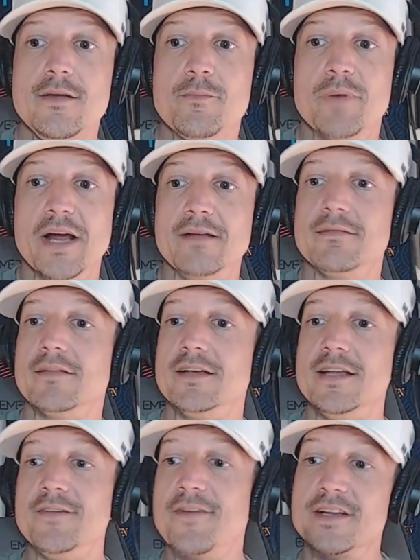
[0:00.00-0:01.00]
but the
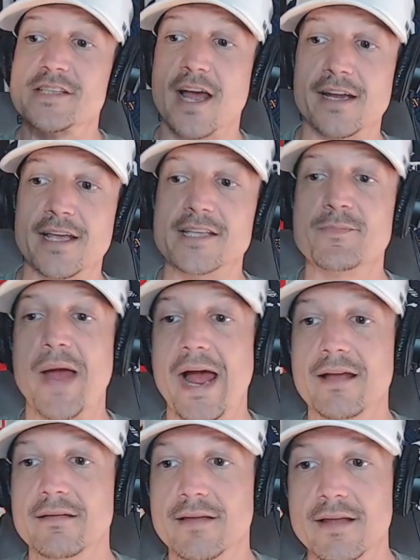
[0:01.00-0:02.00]
defense kind of gets
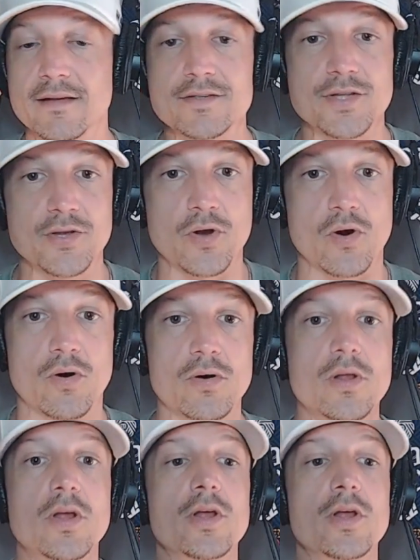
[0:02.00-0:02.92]
back into the goal.